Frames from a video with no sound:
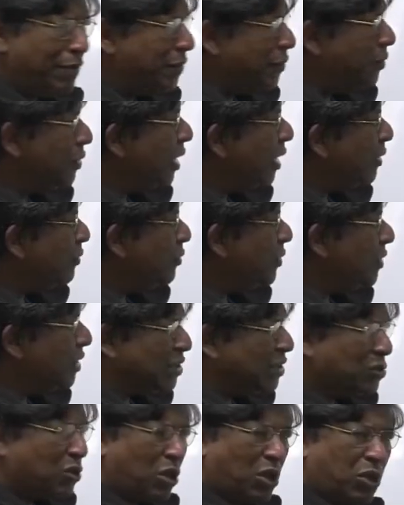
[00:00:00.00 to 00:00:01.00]
have
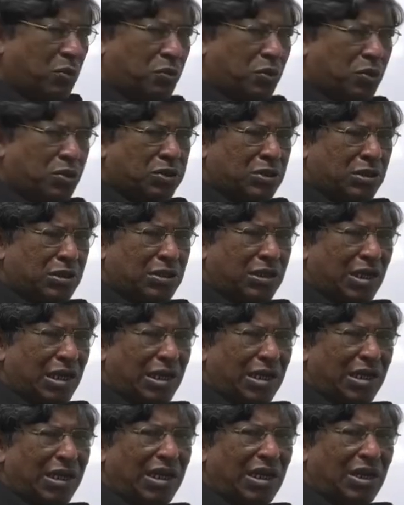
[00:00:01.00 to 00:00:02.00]
reached almost the
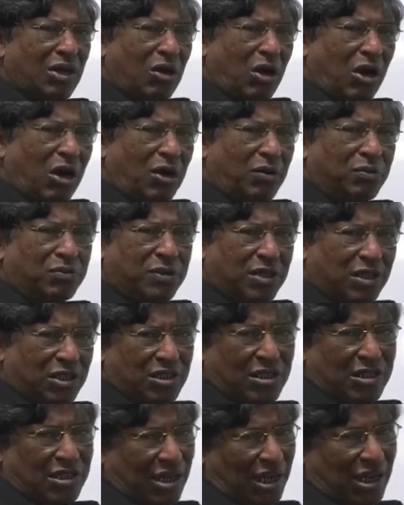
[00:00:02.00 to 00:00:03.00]
end of this
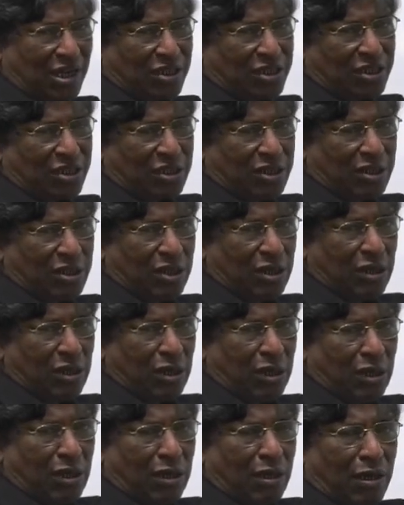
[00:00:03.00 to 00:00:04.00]
class.
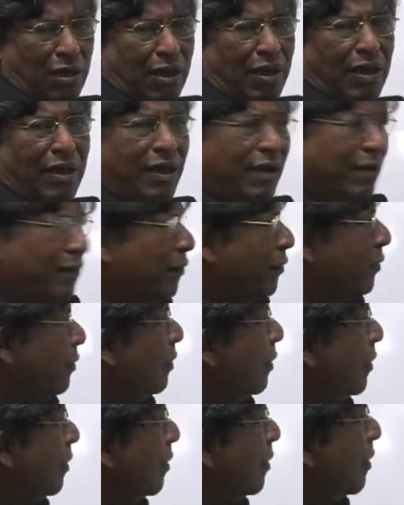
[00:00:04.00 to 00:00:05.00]
If
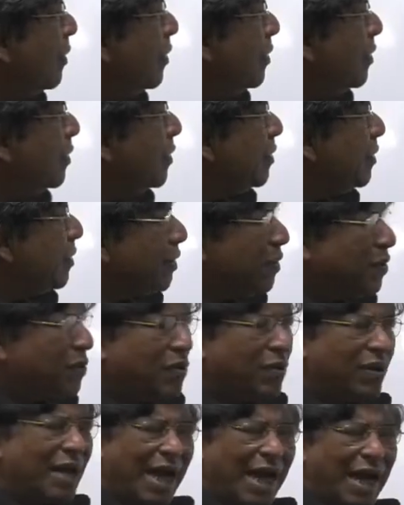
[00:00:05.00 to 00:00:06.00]

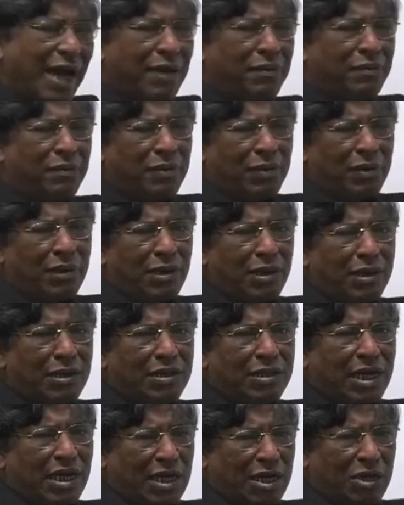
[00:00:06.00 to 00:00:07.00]
you have
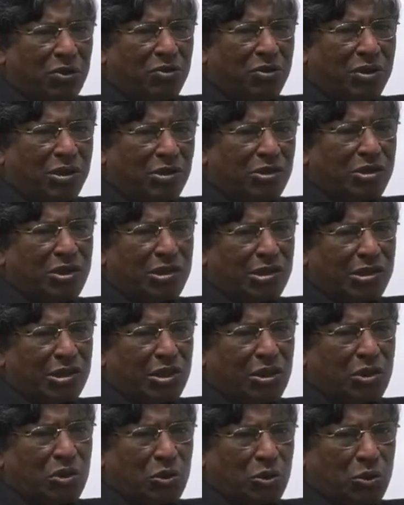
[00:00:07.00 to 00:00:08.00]
the
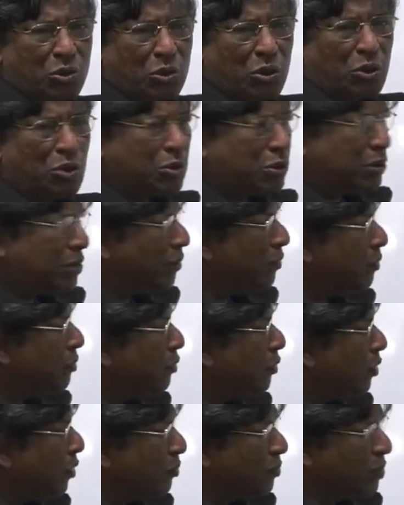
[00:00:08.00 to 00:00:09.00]
curiosity to know the
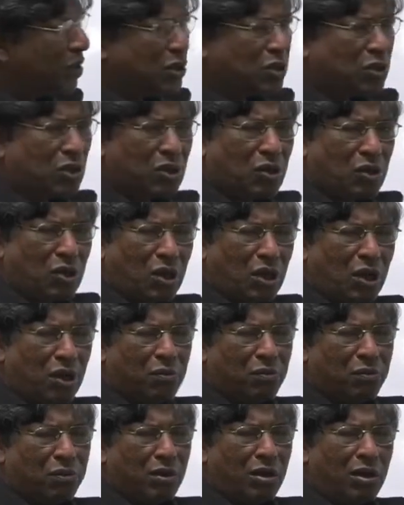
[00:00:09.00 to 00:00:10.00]
formation
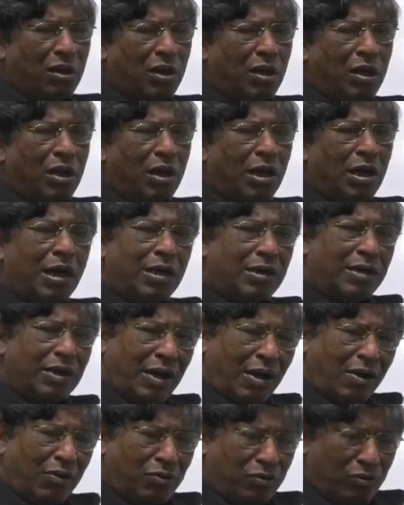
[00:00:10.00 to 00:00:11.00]
of
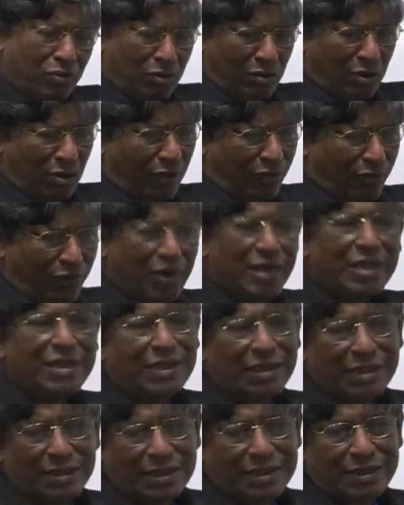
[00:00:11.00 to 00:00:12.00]
noun
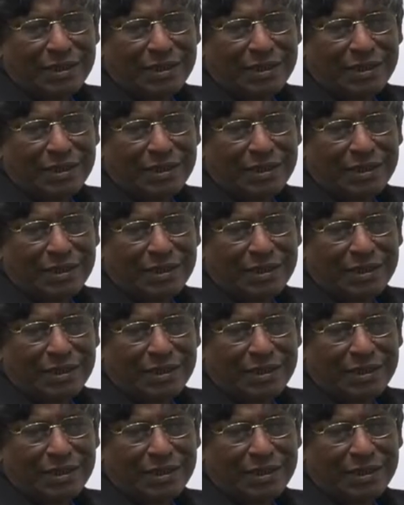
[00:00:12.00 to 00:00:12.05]
phrases